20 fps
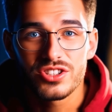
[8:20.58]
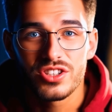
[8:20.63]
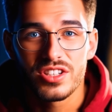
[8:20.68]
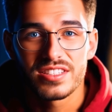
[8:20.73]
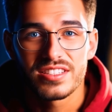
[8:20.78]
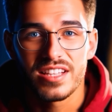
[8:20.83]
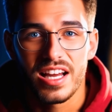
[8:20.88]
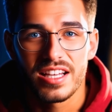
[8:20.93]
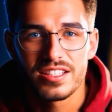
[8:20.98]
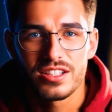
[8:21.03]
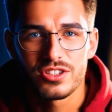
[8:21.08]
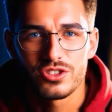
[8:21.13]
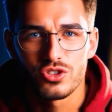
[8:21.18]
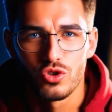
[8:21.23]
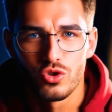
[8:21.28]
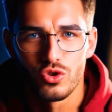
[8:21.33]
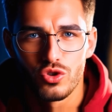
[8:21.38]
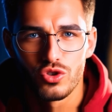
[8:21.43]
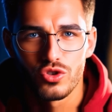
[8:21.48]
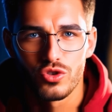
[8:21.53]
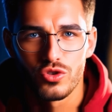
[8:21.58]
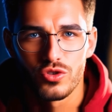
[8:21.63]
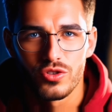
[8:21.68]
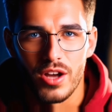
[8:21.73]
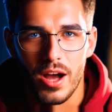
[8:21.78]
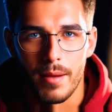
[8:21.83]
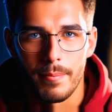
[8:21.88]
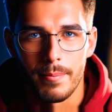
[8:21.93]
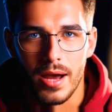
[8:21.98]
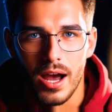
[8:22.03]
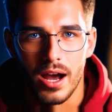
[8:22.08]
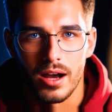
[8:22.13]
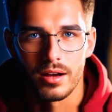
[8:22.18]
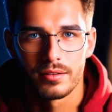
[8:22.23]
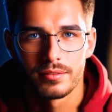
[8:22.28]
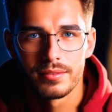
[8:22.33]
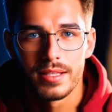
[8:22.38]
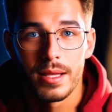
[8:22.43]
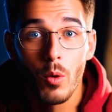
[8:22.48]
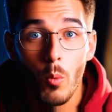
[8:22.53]
set this crucial thumbnail?
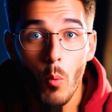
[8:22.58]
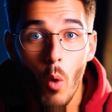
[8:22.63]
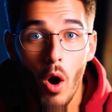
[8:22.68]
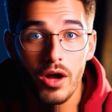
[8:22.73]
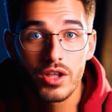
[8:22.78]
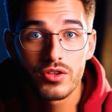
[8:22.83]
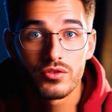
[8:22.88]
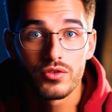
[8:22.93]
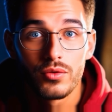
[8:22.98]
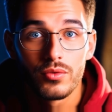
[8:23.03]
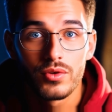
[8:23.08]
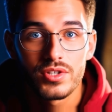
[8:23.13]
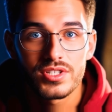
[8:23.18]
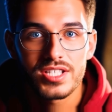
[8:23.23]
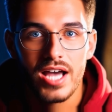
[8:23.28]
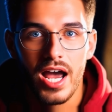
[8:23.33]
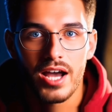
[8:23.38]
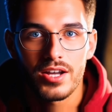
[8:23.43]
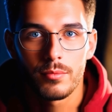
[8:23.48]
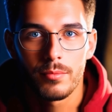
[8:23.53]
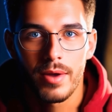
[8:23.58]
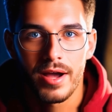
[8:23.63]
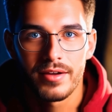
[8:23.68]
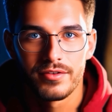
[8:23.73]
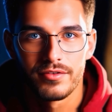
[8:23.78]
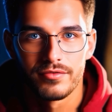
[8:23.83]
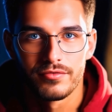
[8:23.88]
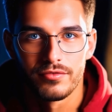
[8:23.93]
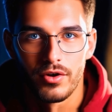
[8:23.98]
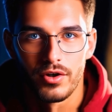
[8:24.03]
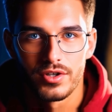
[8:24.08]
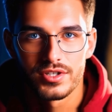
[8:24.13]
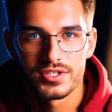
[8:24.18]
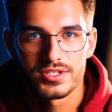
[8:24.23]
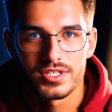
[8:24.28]
Let me walk you through the standard method first.